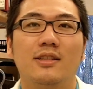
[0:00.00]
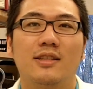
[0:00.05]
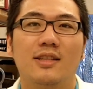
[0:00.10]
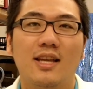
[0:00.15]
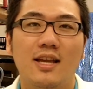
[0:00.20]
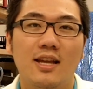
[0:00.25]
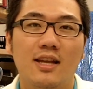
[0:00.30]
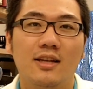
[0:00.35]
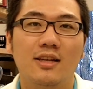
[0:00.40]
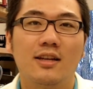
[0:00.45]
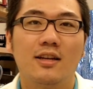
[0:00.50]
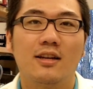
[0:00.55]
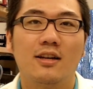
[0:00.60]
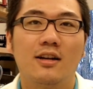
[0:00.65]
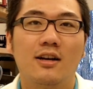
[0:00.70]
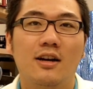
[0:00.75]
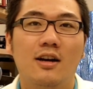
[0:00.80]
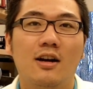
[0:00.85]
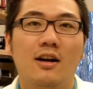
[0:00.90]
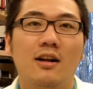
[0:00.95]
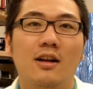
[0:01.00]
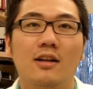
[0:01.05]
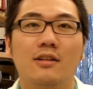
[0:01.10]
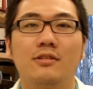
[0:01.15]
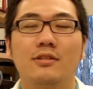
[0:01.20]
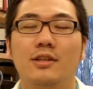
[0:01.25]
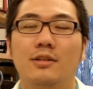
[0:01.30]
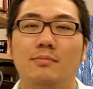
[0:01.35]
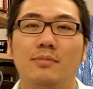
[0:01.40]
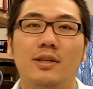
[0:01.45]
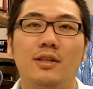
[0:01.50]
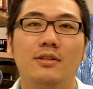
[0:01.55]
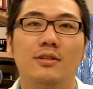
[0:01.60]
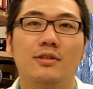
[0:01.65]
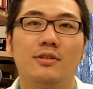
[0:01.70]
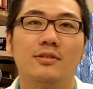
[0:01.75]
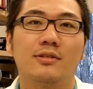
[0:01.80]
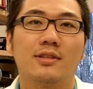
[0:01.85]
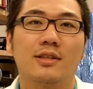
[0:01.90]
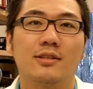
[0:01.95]
Dan, how hard could it be to
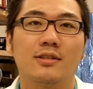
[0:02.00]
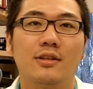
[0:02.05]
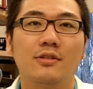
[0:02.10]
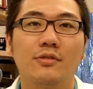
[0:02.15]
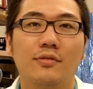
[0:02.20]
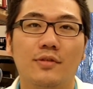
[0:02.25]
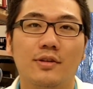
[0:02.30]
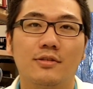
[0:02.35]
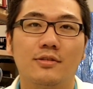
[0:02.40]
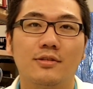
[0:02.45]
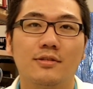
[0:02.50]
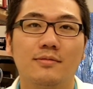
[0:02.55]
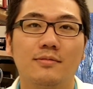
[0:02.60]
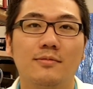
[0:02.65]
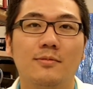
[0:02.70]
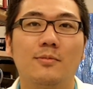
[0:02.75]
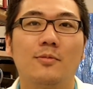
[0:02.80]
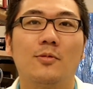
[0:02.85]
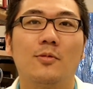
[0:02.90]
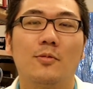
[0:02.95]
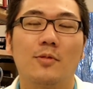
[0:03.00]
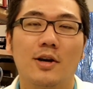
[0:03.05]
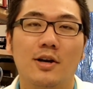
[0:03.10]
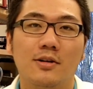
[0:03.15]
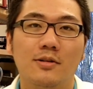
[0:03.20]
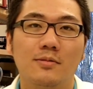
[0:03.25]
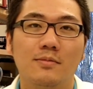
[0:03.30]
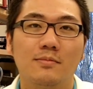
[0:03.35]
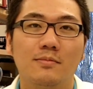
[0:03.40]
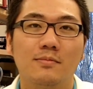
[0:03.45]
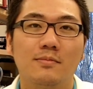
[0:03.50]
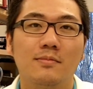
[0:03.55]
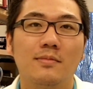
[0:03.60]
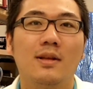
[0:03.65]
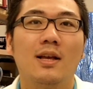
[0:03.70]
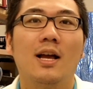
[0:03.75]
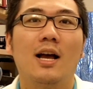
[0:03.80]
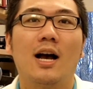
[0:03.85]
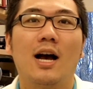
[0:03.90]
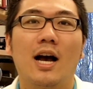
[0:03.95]
use a centrifuge? Well,
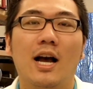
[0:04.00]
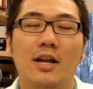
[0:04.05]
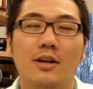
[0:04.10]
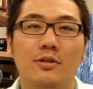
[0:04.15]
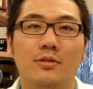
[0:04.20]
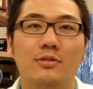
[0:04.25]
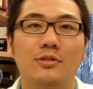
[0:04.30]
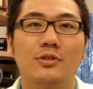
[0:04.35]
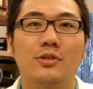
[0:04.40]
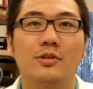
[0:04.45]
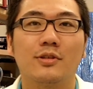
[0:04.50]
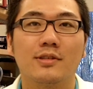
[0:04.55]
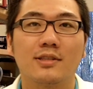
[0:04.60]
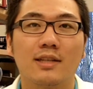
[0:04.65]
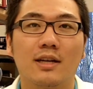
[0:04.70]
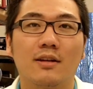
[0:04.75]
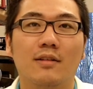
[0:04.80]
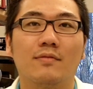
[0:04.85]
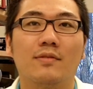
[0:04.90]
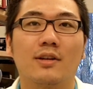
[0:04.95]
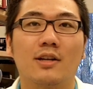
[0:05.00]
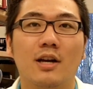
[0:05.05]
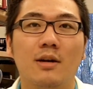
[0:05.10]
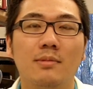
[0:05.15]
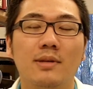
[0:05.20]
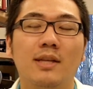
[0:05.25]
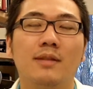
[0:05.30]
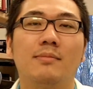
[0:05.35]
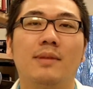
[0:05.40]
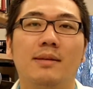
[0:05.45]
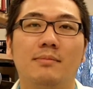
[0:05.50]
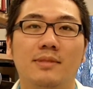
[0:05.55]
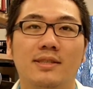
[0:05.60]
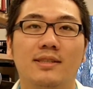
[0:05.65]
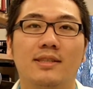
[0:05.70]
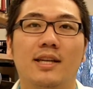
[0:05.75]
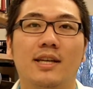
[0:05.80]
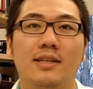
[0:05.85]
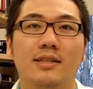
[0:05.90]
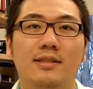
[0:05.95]
I'm going to show you some of the commonly made
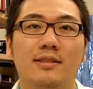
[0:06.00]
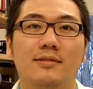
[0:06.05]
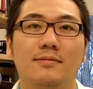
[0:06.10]
mistakes.